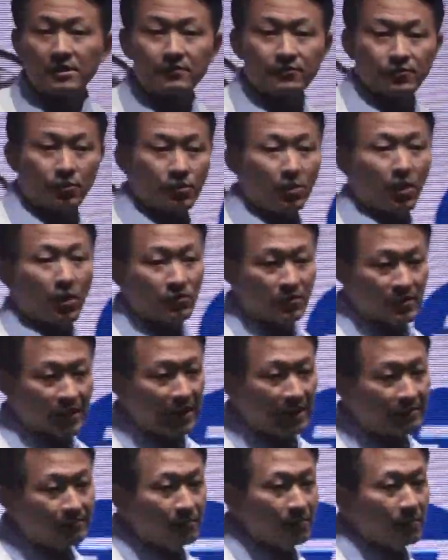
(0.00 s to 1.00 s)
for a long
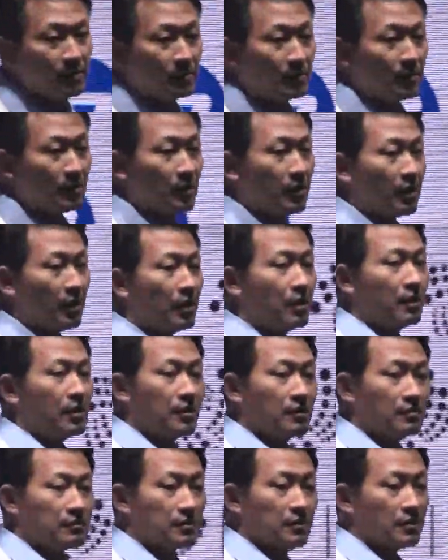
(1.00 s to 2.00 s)
time,
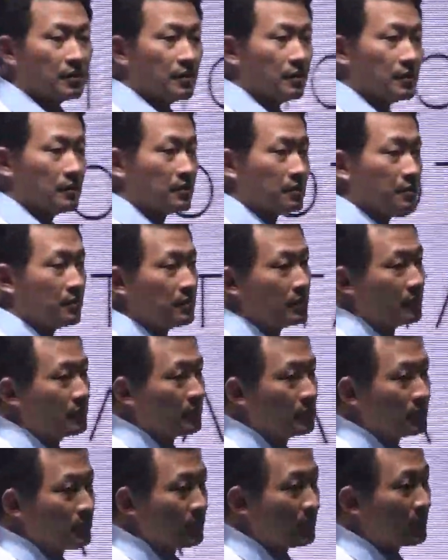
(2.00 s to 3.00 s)

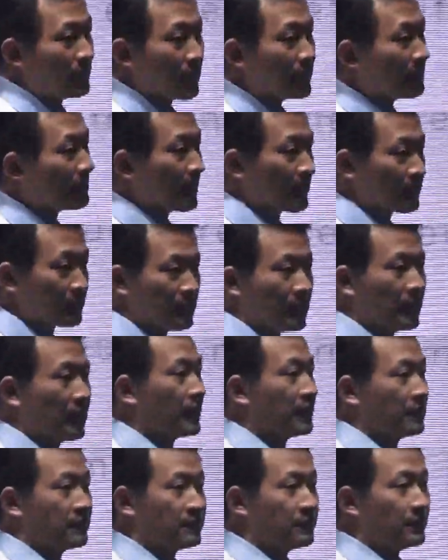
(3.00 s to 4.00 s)
and
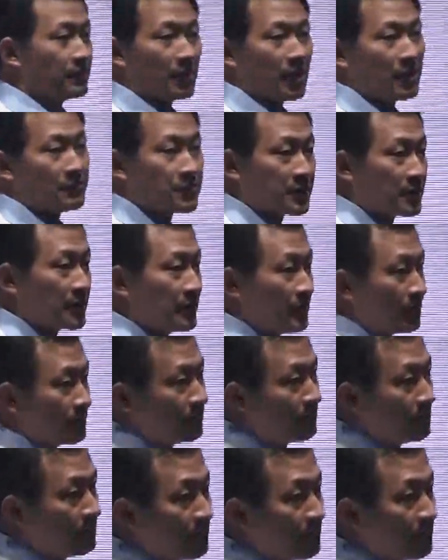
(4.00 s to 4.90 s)
I've seen,